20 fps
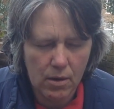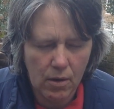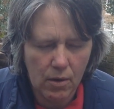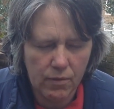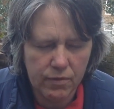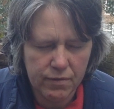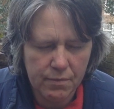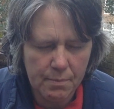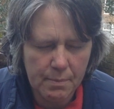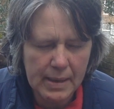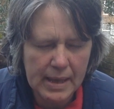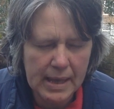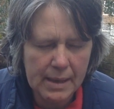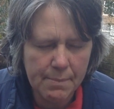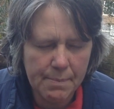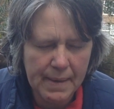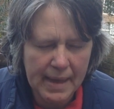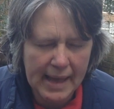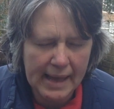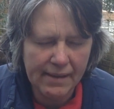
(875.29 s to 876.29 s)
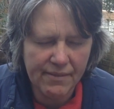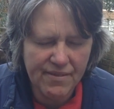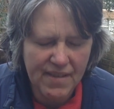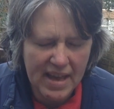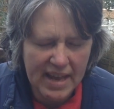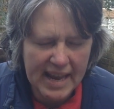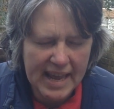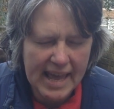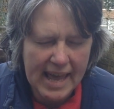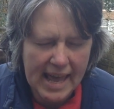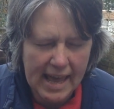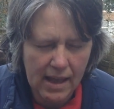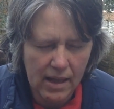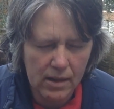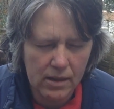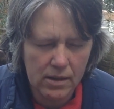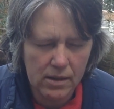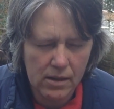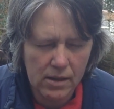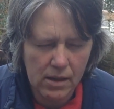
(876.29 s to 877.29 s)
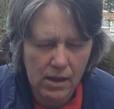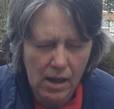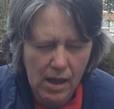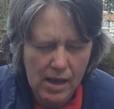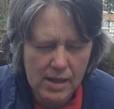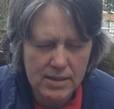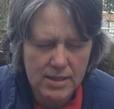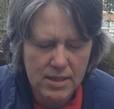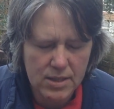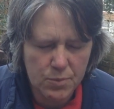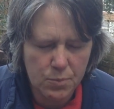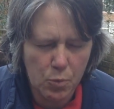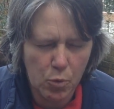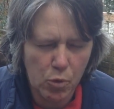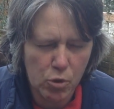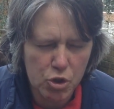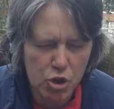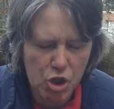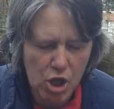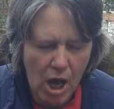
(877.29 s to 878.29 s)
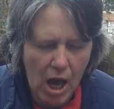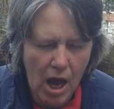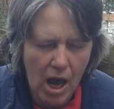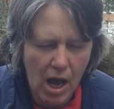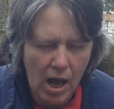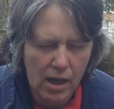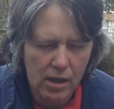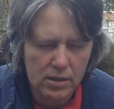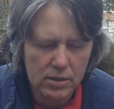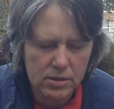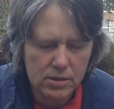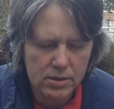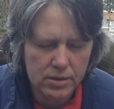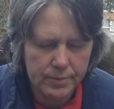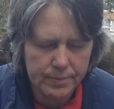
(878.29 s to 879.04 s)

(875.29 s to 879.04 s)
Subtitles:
of me being very ill as a small child,